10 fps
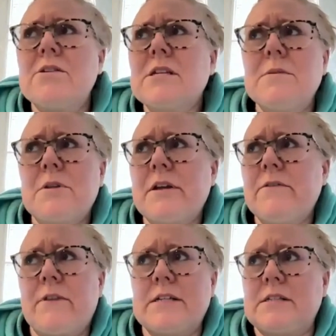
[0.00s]
There's
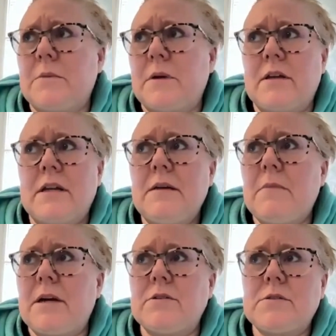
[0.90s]
complete flexibility.
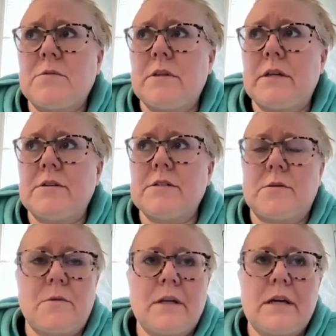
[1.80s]
Microschool leaders
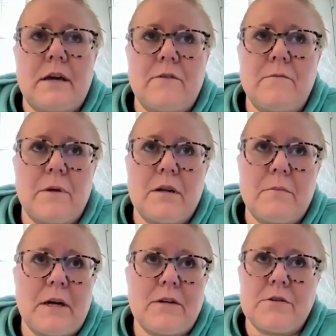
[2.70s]
are really kind of
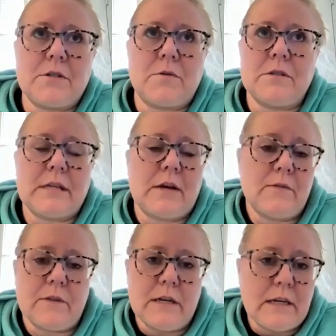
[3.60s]
building microschools out
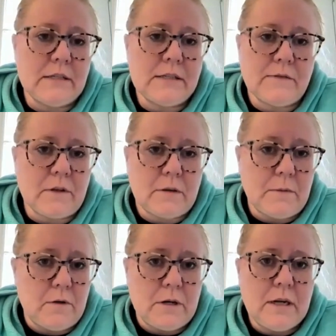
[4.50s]
of the needs of the
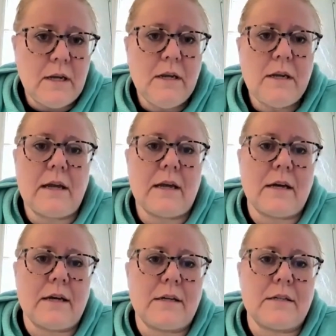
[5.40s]
community.
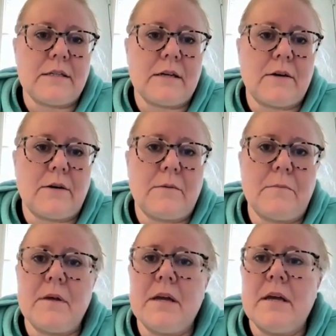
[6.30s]
And
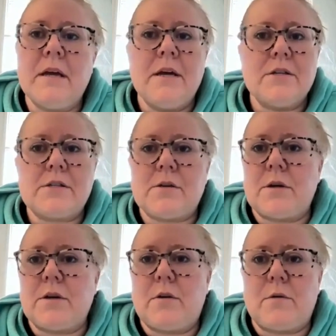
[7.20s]

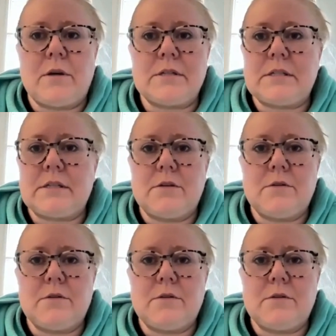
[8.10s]
so, there's